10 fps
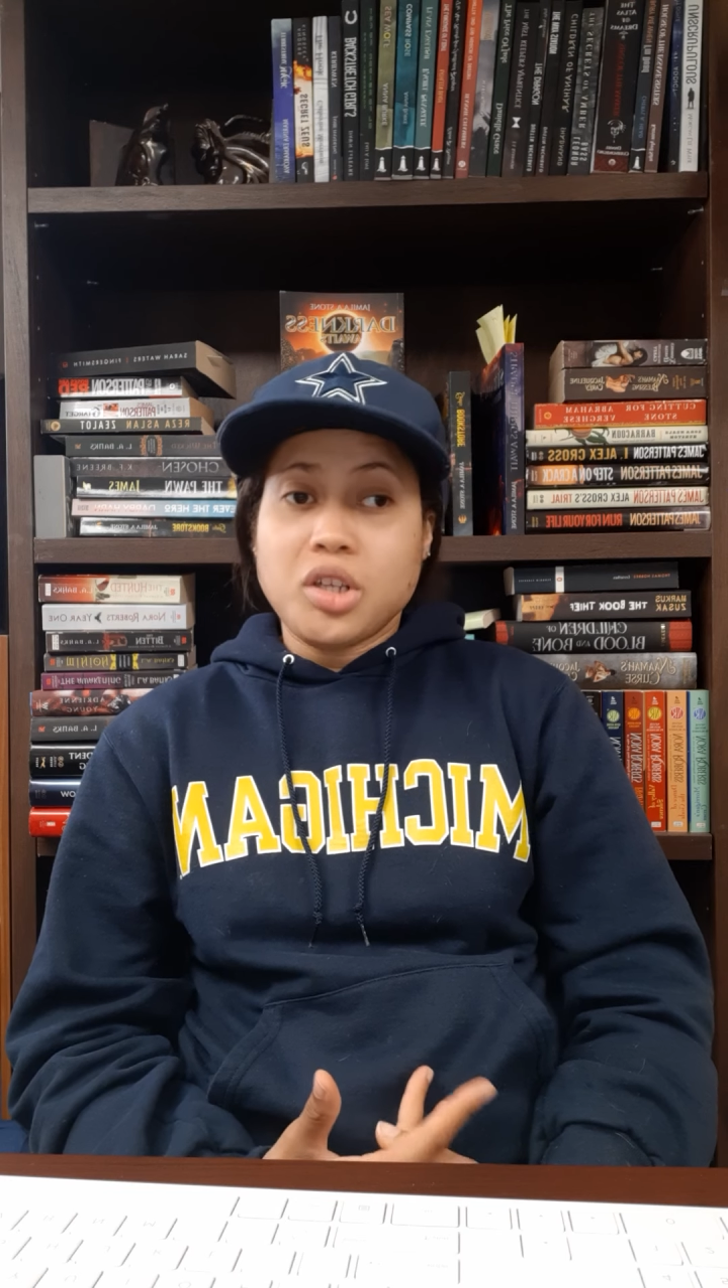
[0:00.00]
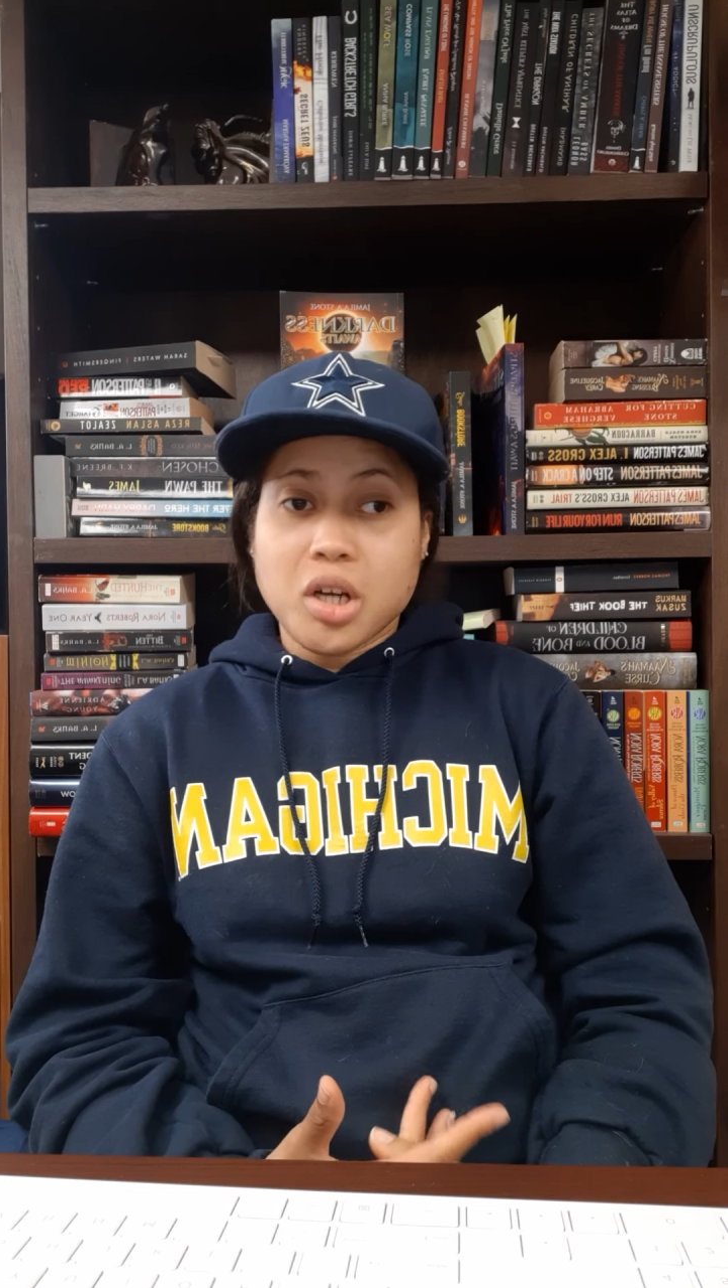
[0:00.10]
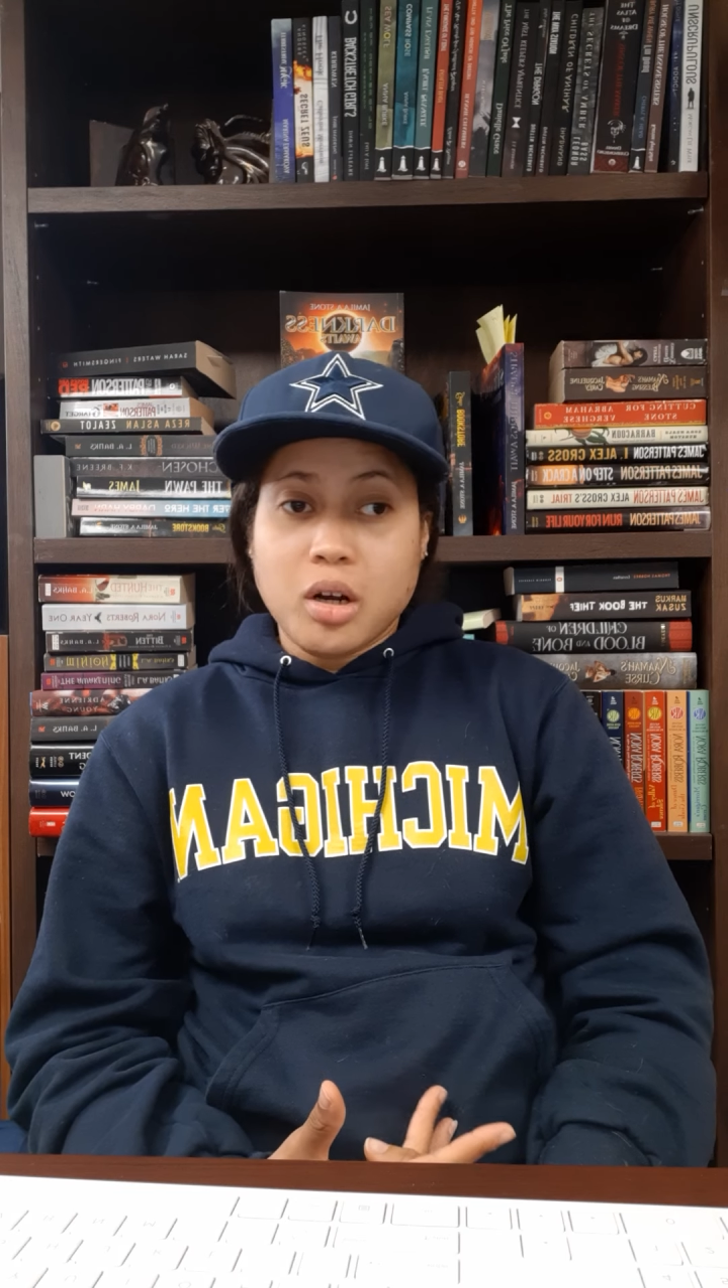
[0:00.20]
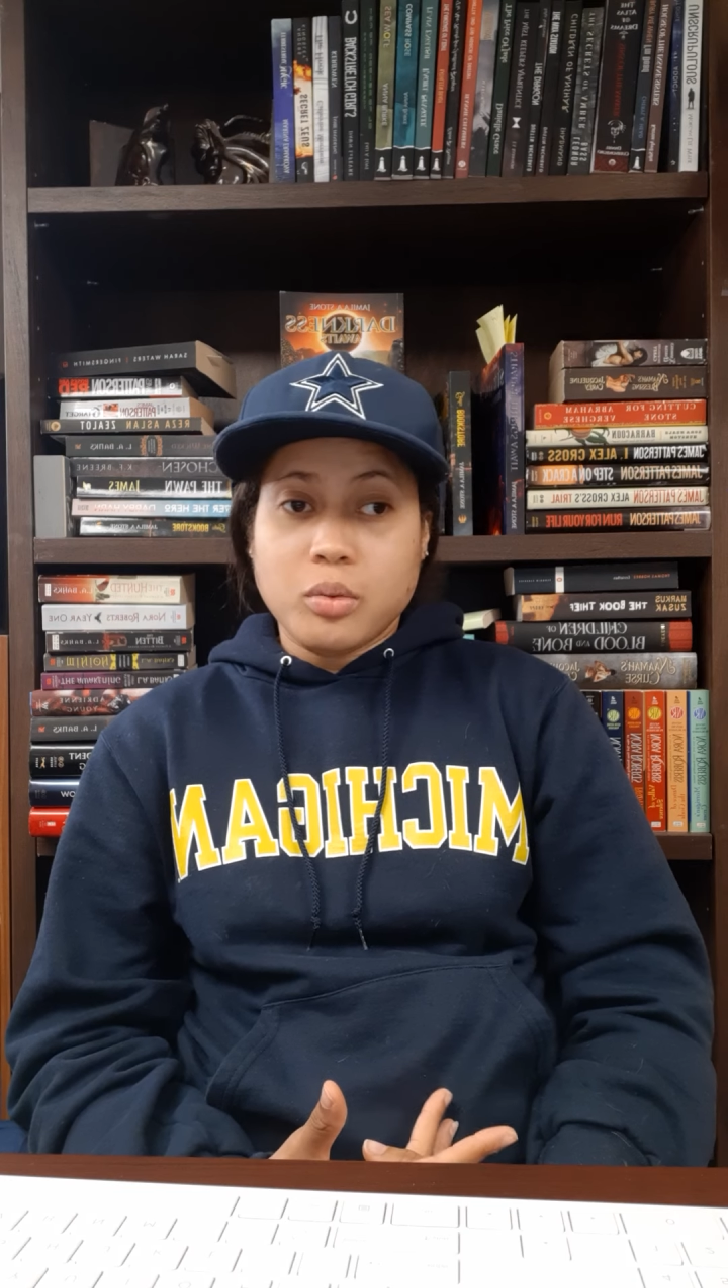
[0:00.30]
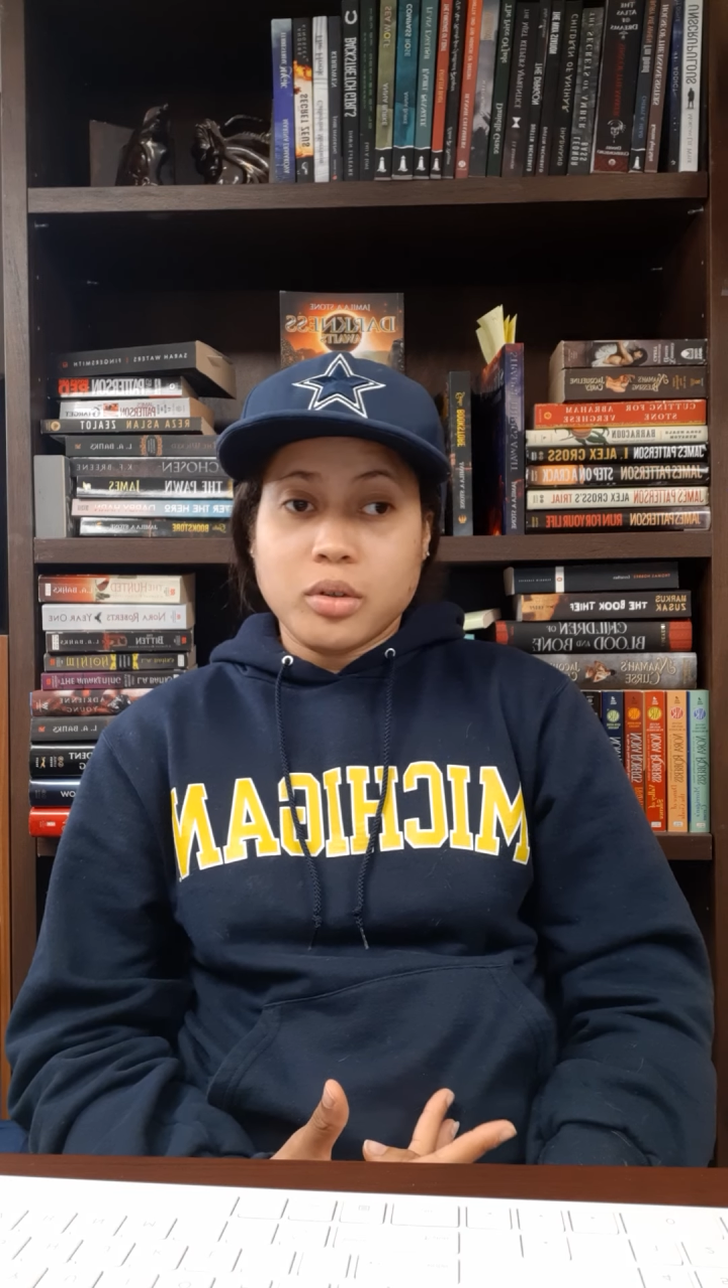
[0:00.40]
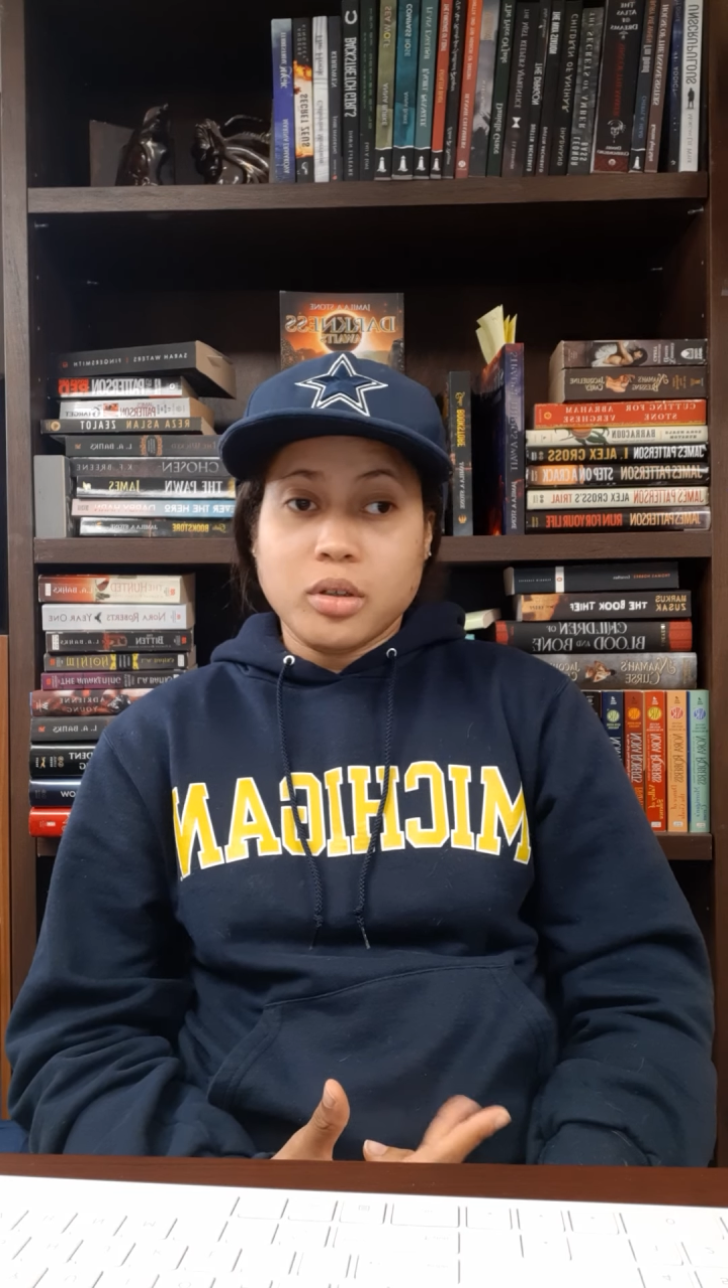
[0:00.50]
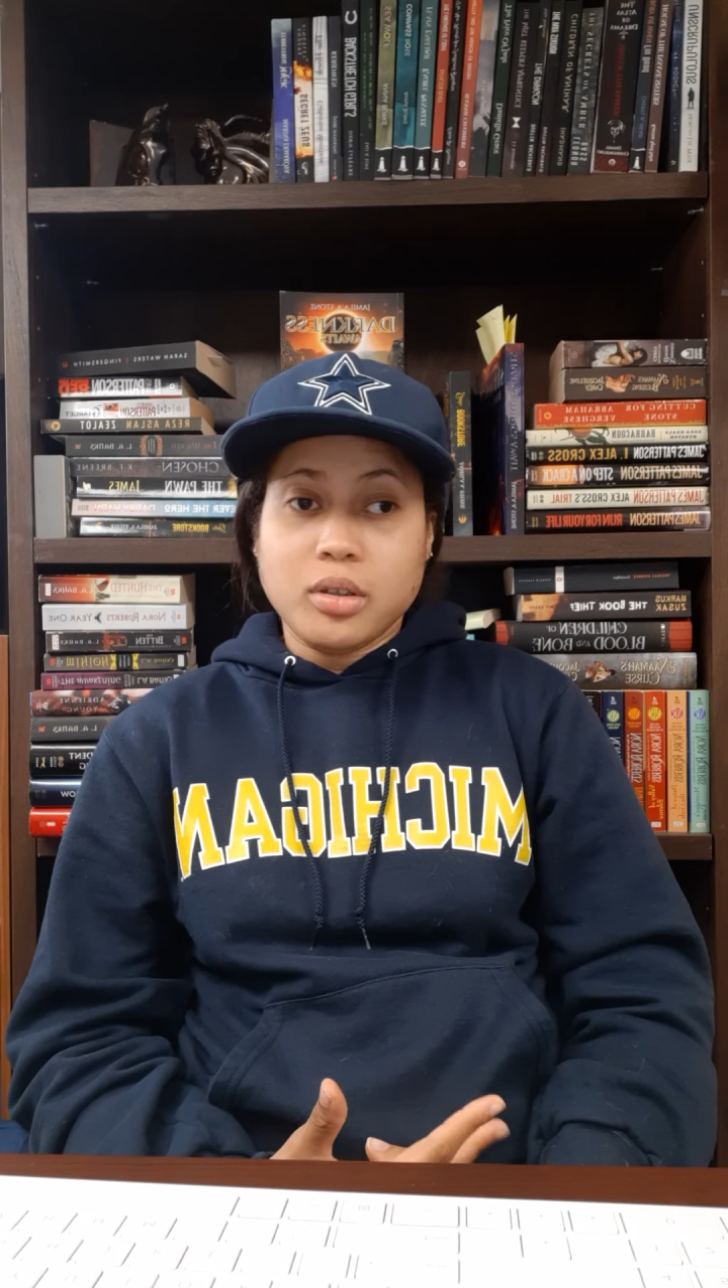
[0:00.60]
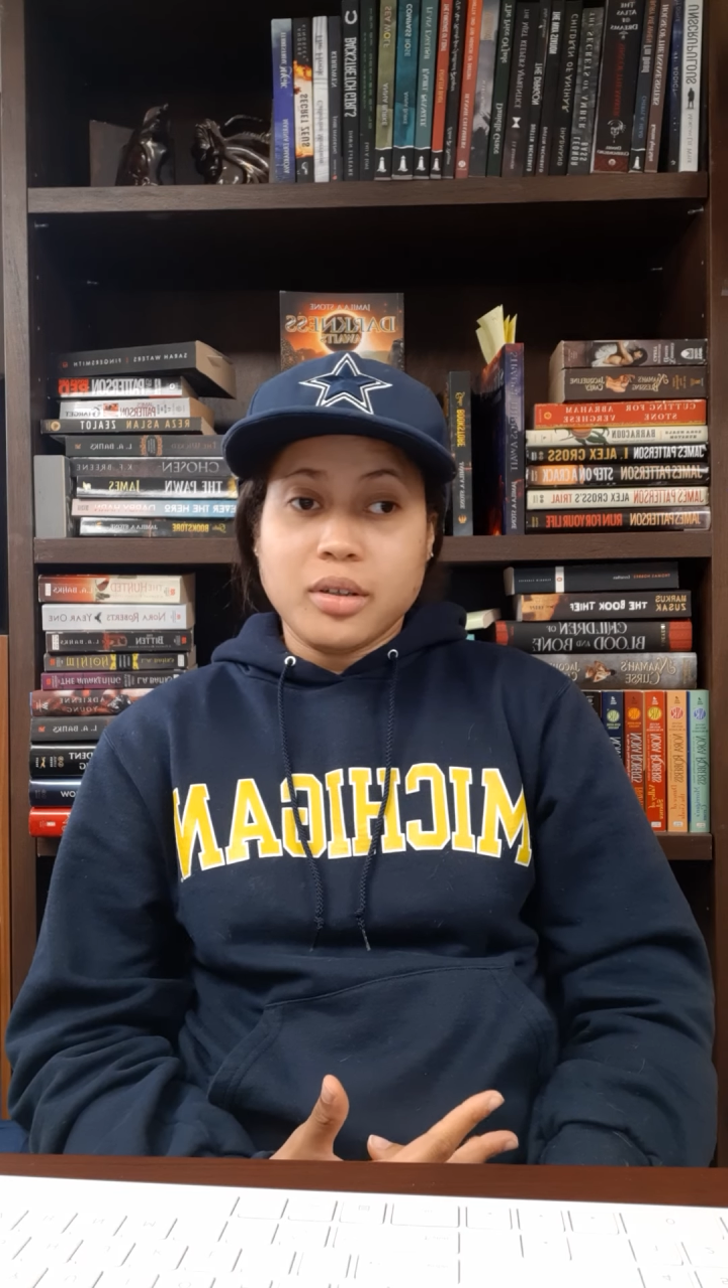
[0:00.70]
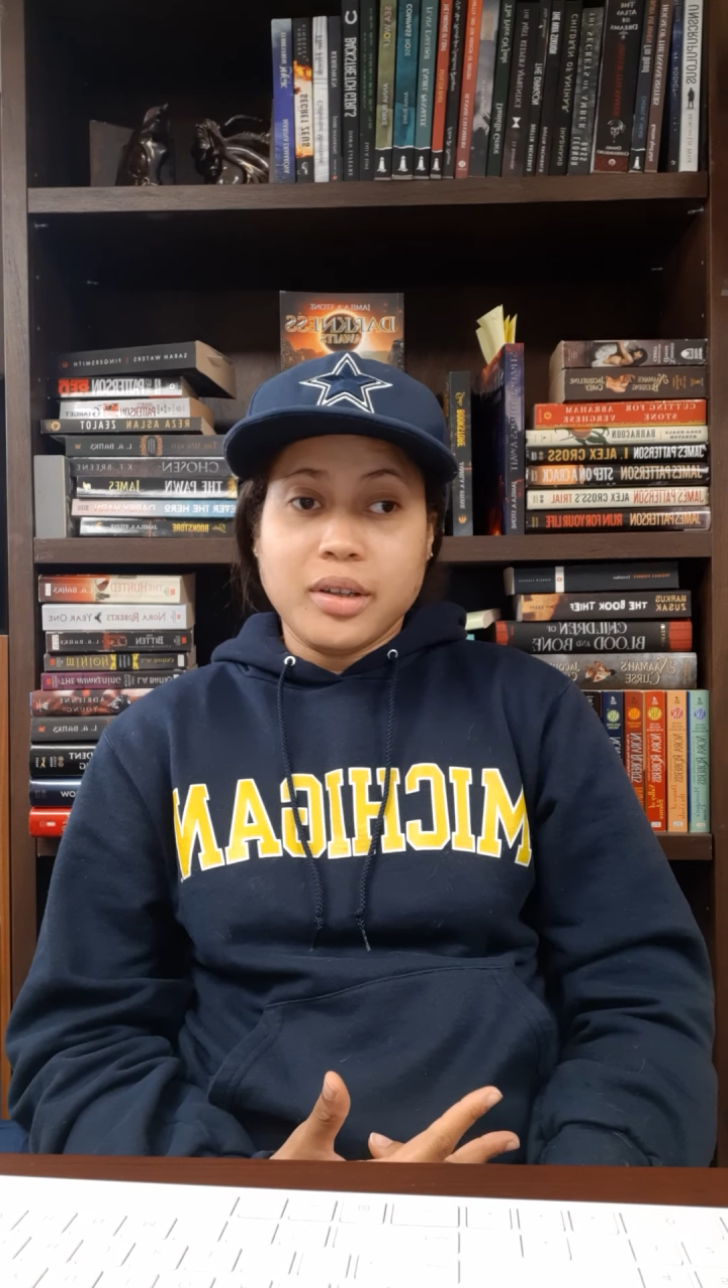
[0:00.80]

genre.